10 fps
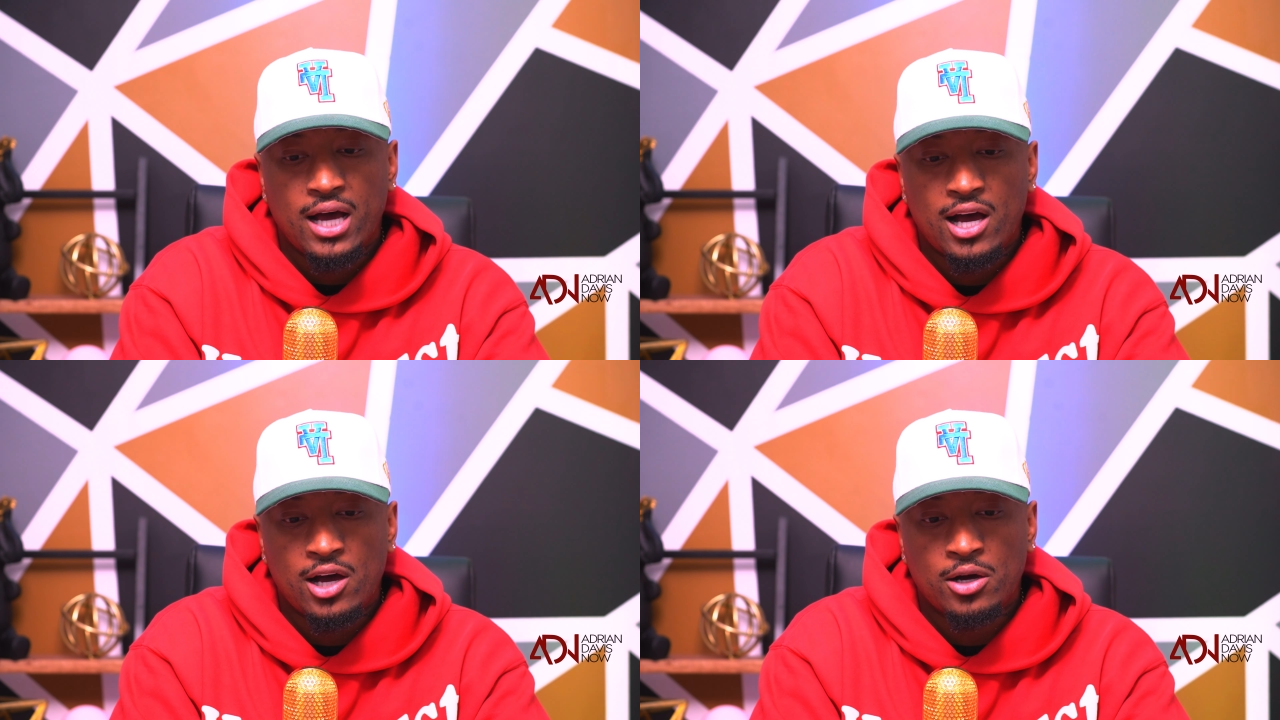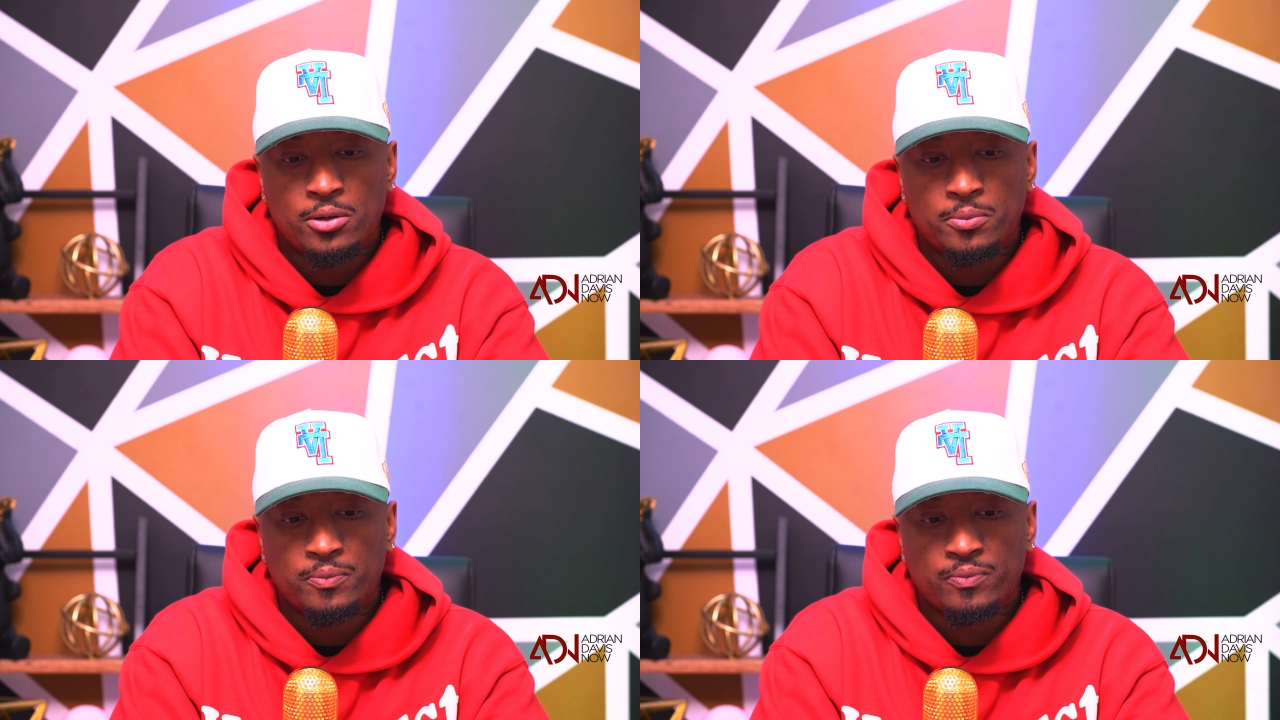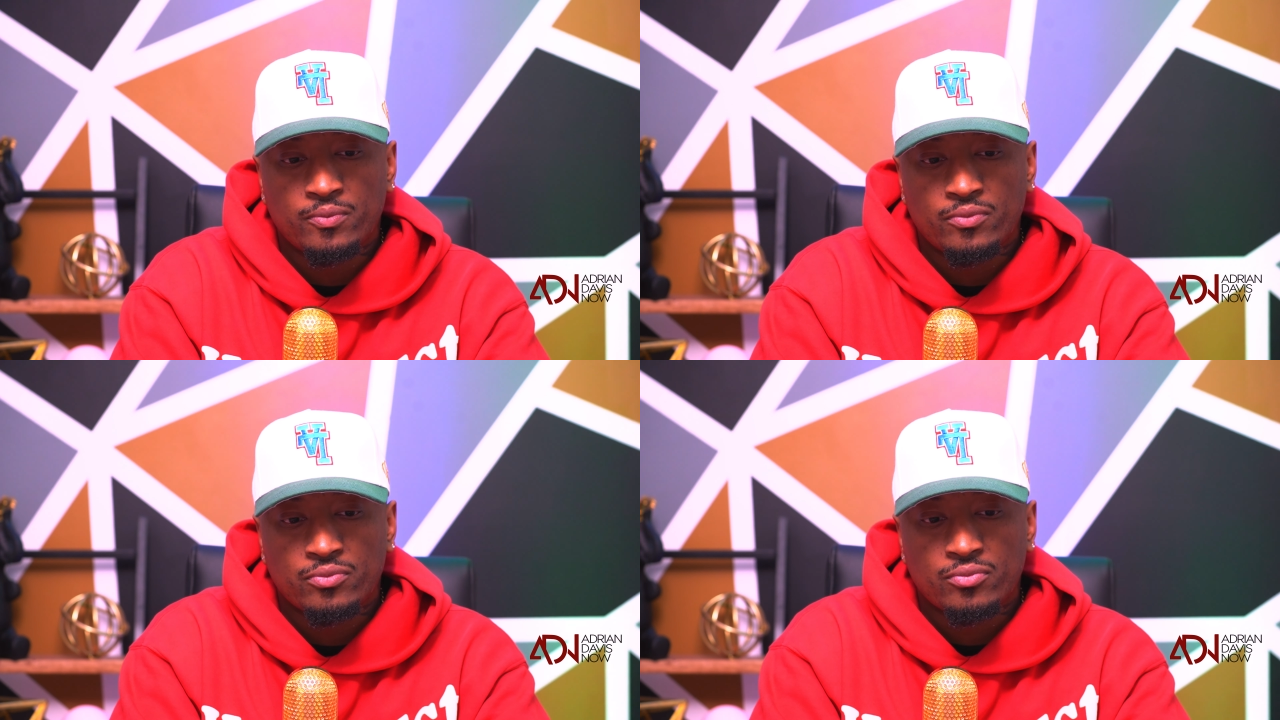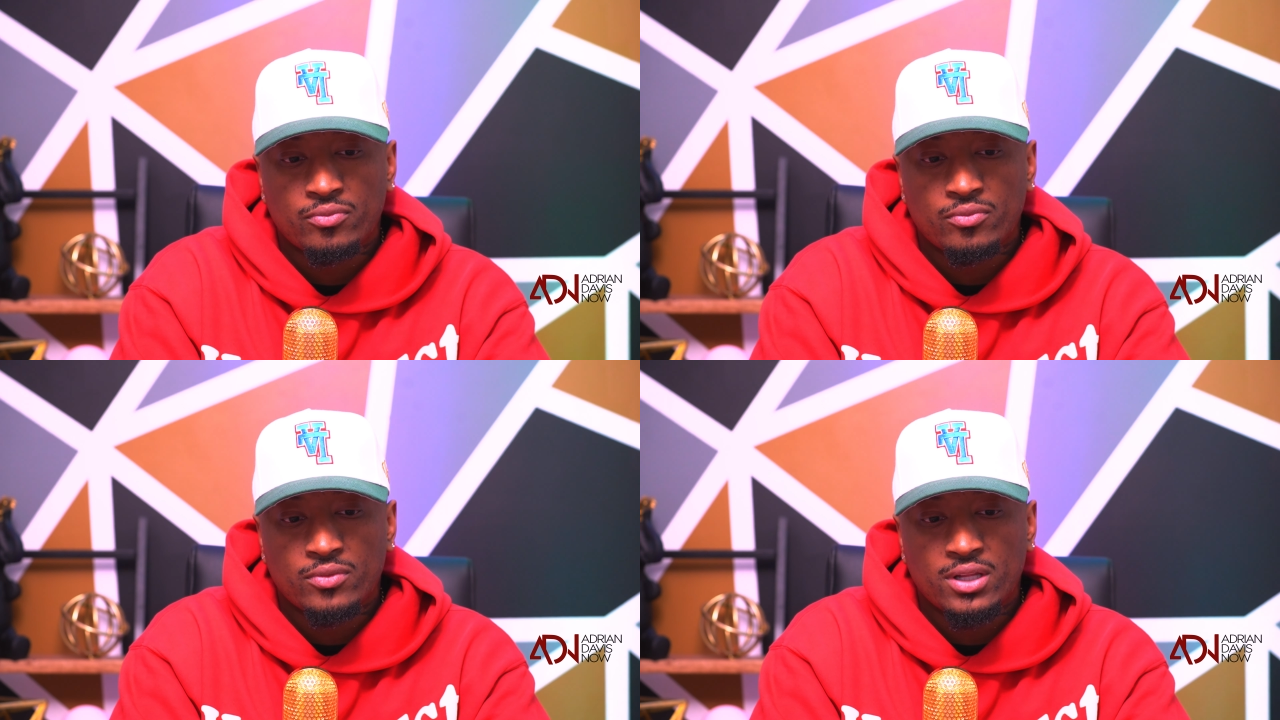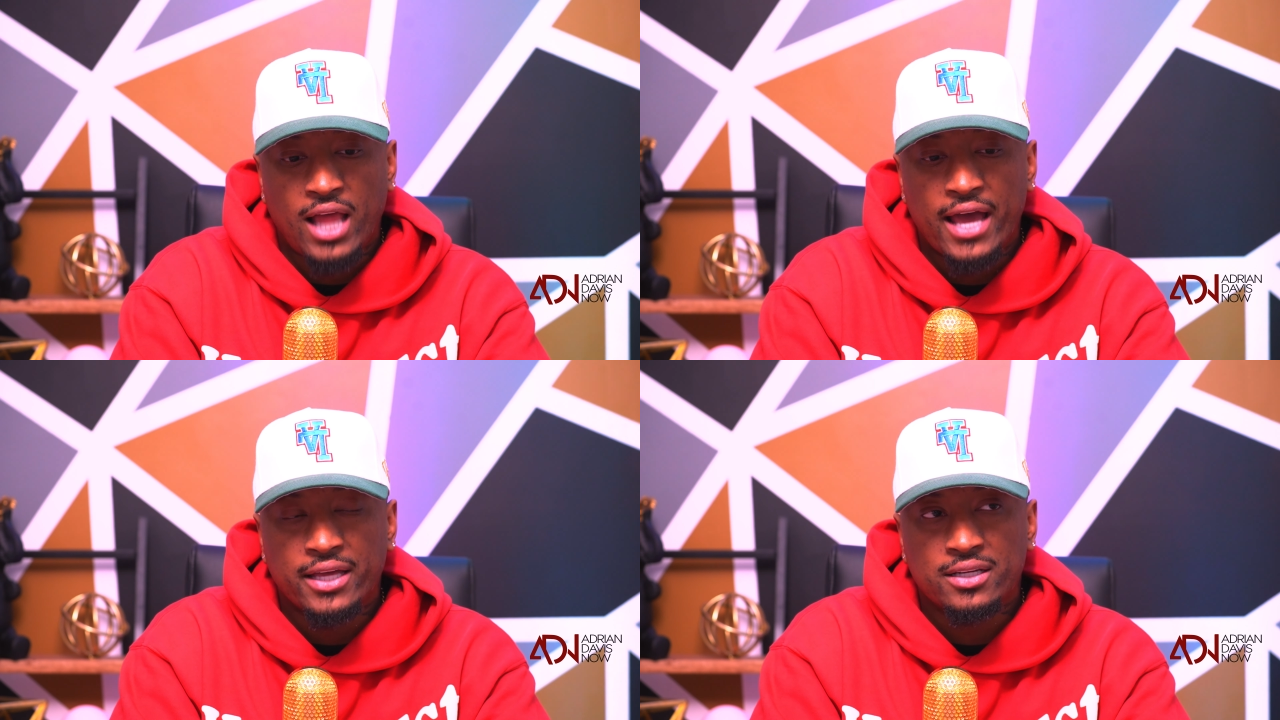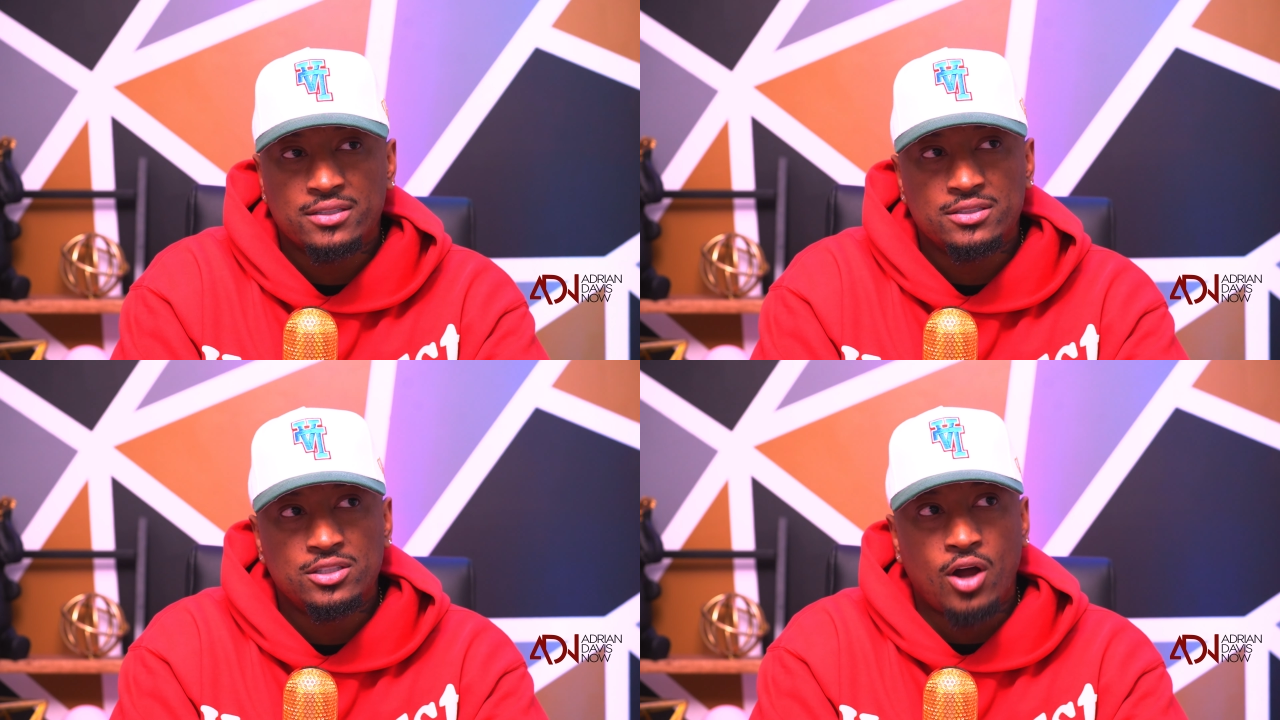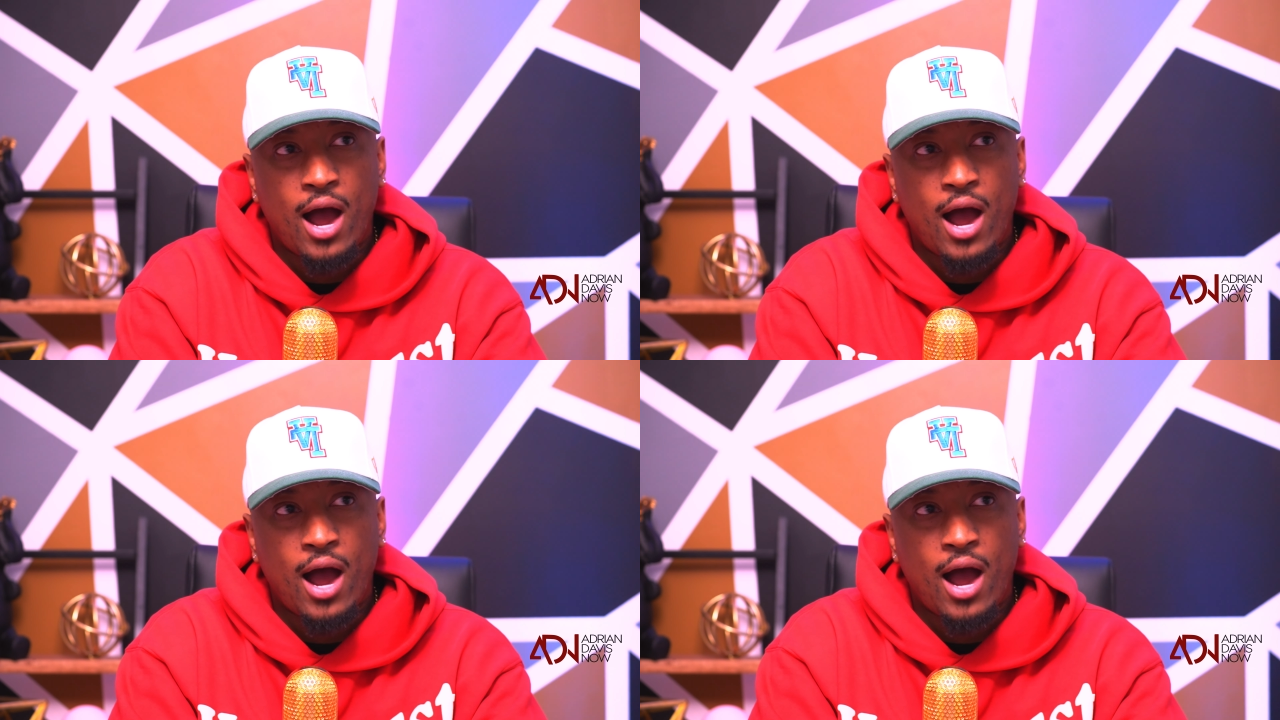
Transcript: Um, like you know,